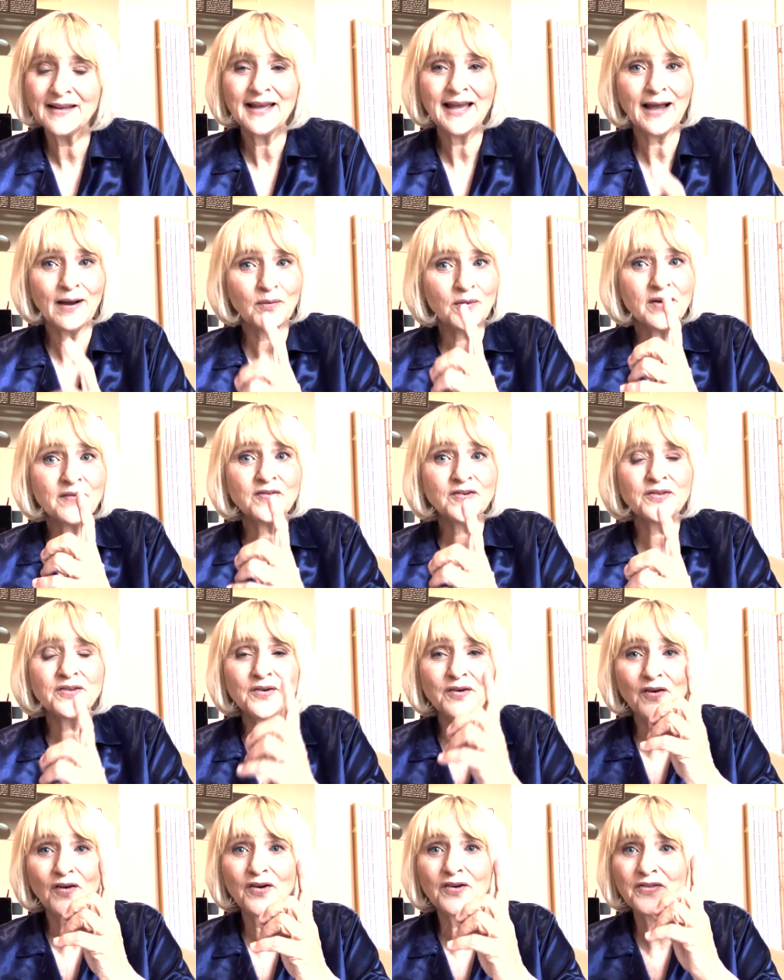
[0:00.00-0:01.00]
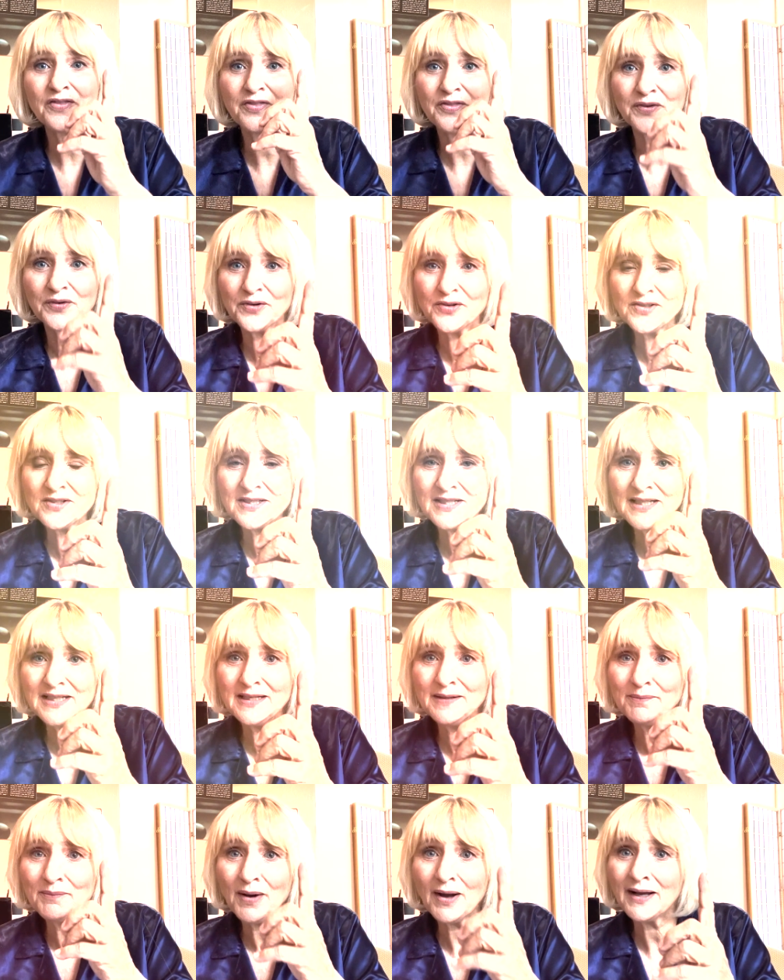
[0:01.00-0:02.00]
However, there are
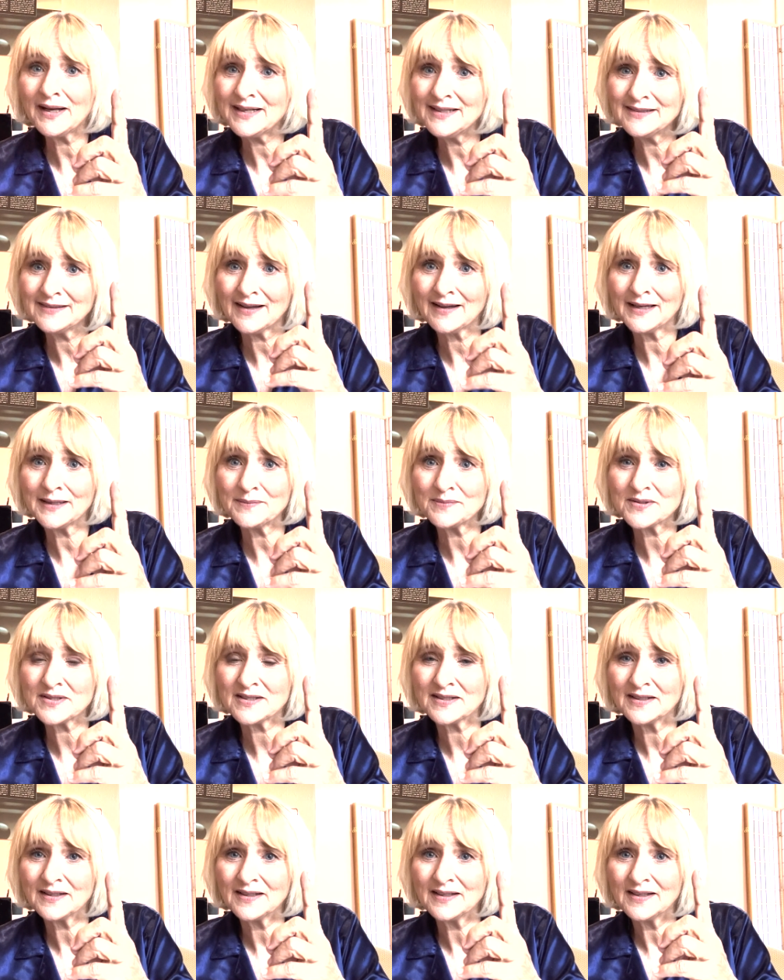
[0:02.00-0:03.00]
13 body types,